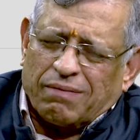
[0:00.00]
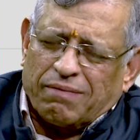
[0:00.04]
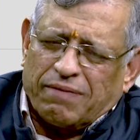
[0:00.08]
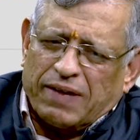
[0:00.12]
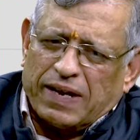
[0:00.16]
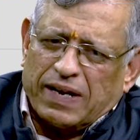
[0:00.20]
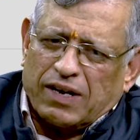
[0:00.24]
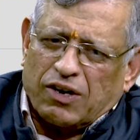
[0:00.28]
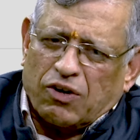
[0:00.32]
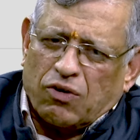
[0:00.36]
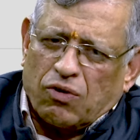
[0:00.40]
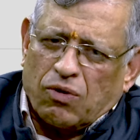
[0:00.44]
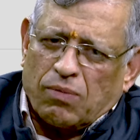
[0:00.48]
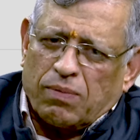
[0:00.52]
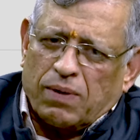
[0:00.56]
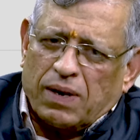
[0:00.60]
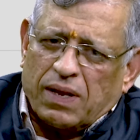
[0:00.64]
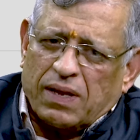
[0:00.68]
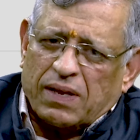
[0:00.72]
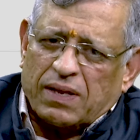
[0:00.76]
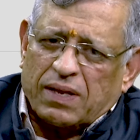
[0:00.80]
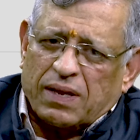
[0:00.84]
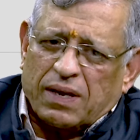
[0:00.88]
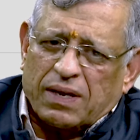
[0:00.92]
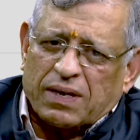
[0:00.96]
When
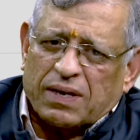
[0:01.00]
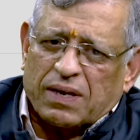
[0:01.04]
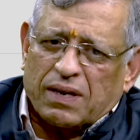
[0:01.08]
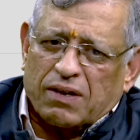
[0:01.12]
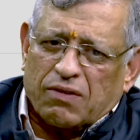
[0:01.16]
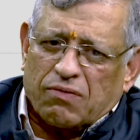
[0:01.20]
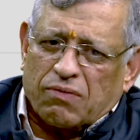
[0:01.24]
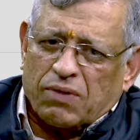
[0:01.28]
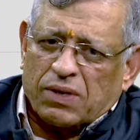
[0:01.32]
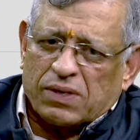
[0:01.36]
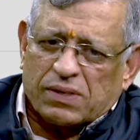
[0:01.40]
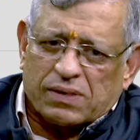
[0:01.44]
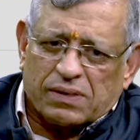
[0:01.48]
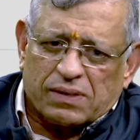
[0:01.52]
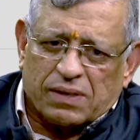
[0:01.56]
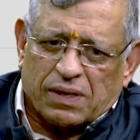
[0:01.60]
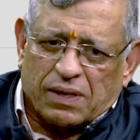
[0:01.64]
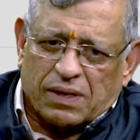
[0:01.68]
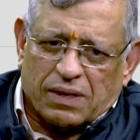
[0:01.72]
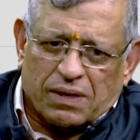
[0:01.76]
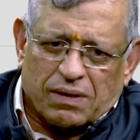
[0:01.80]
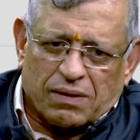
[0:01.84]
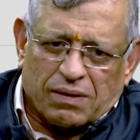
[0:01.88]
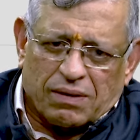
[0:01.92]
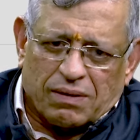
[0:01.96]
globalization was
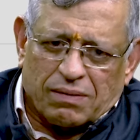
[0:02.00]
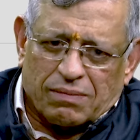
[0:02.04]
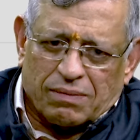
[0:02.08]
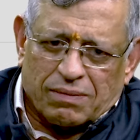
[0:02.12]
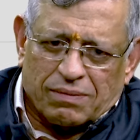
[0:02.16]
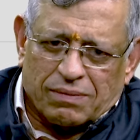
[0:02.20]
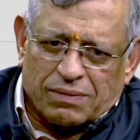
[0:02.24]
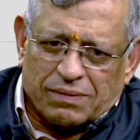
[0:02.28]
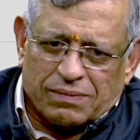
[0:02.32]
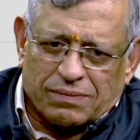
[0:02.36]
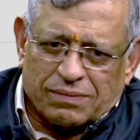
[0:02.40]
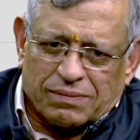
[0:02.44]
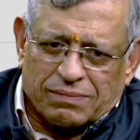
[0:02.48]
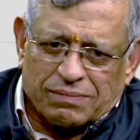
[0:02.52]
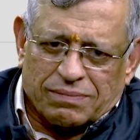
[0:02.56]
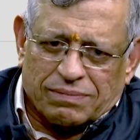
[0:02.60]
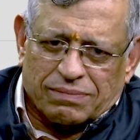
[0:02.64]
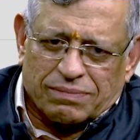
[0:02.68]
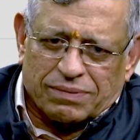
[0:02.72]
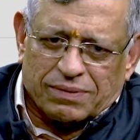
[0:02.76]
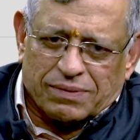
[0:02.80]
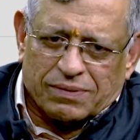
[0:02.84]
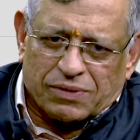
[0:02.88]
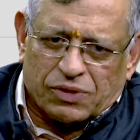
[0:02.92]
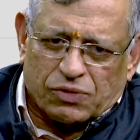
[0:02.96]

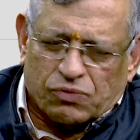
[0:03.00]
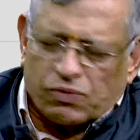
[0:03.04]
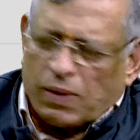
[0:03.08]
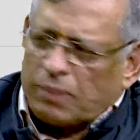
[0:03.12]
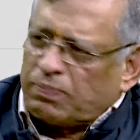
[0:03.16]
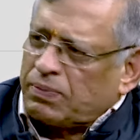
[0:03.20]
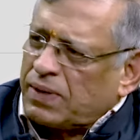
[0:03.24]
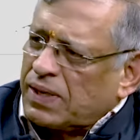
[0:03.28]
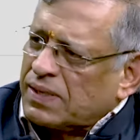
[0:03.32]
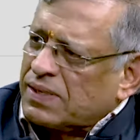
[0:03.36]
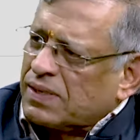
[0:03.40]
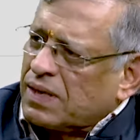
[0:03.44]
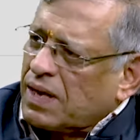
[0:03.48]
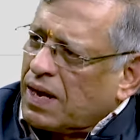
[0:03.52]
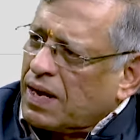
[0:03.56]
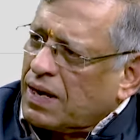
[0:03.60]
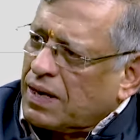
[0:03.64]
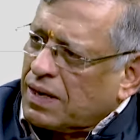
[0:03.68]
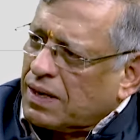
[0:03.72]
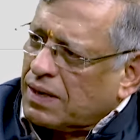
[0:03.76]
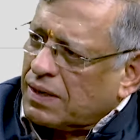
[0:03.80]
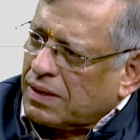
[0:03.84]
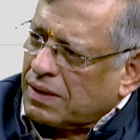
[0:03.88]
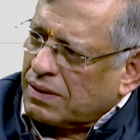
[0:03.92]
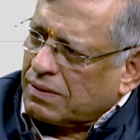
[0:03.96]
swept us
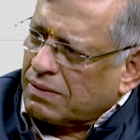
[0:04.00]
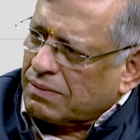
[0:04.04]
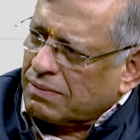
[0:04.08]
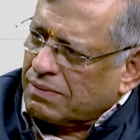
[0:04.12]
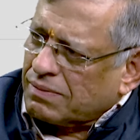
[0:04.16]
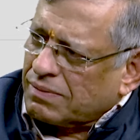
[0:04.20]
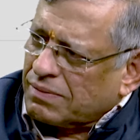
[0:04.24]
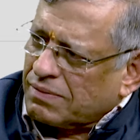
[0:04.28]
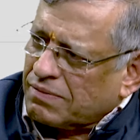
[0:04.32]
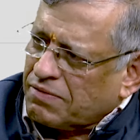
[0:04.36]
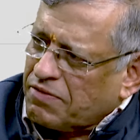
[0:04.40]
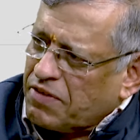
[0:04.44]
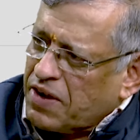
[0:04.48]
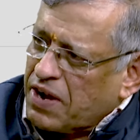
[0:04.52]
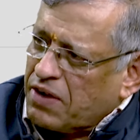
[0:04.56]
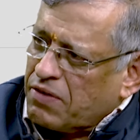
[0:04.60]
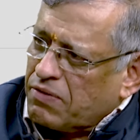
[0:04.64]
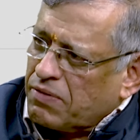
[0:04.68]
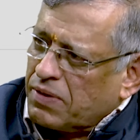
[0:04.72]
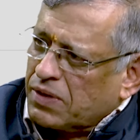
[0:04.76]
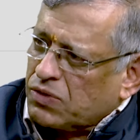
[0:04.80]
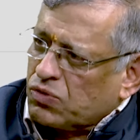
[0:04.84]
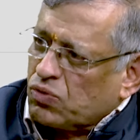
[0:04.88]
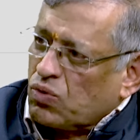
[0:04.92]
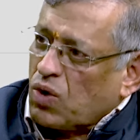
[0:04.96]
like a wave,
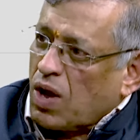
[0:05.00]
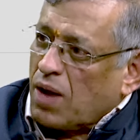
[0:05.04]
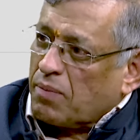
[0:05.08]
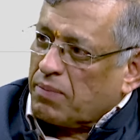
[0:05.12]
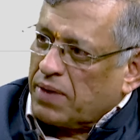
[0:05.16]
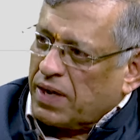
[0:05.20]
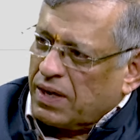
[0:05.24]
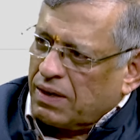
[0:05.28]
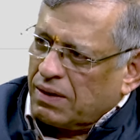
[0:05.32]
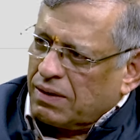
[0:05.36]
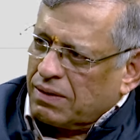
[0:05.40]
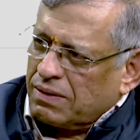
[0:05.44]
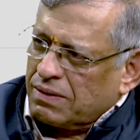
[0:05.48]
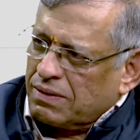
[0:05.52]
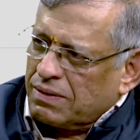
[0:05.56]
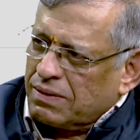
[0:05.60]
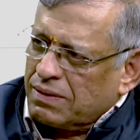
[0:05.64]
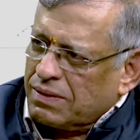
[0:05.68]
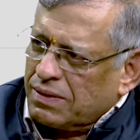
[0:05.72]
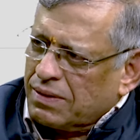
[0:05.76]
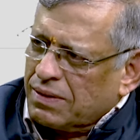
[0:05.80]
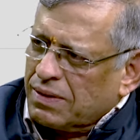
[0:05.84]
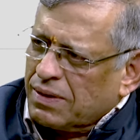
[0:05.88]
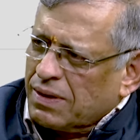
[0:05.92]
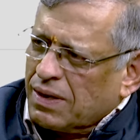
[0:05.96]
a tsunami,
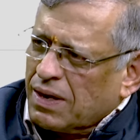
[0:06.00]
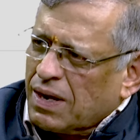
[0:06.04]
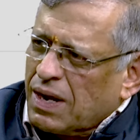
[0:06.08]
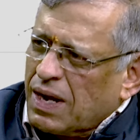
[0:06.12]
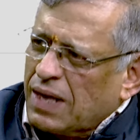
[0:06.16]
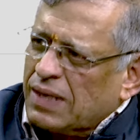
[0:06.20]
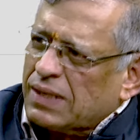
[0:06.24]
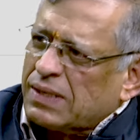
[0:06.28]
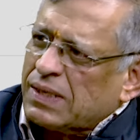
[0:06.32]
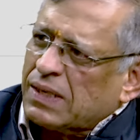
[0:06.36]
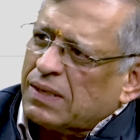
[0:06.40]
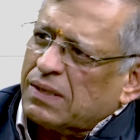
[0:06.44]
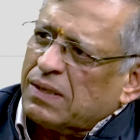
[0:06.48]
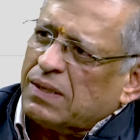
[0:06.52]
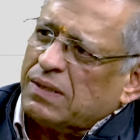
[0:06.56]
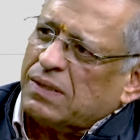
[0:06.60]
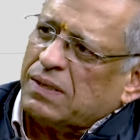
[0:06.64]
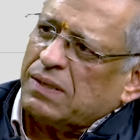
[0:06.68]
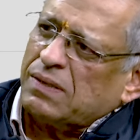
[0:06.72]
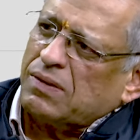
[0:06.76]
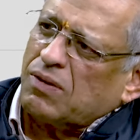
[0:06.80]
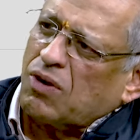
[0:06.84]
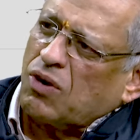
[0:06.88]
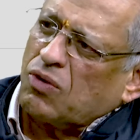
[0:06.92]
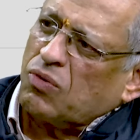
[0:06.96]
I said this
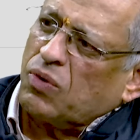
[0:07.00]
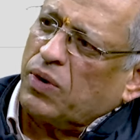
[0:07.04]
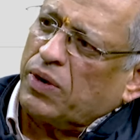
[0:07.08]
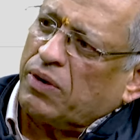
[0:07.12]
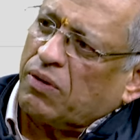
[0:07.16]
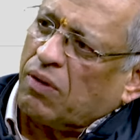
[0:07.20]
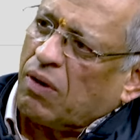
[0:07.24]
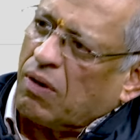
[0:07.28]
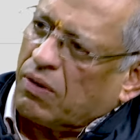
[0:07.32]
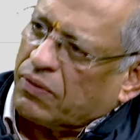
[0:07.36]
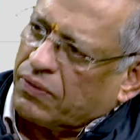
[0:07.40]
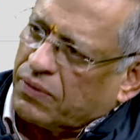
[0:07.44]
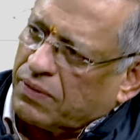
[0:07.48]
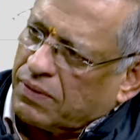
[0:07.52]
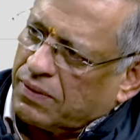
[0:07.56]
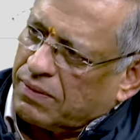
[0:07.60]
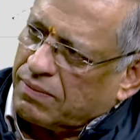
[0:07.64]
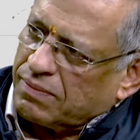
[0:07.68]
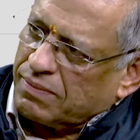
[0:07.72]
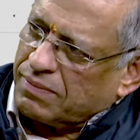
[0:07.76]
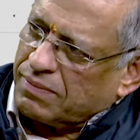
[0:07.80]
is not going to last.